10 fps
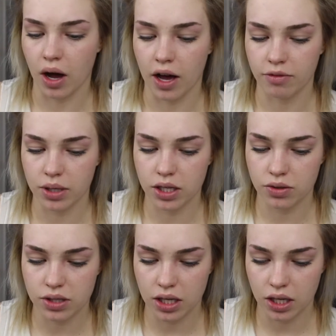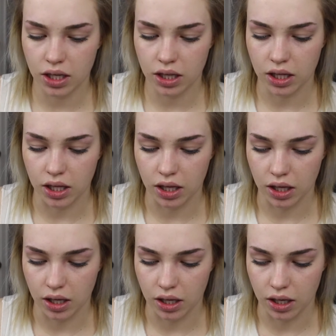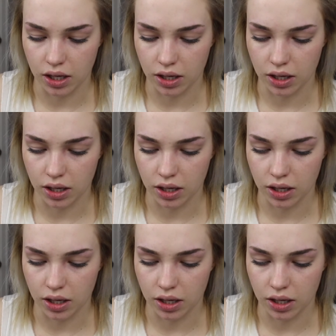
I've been using the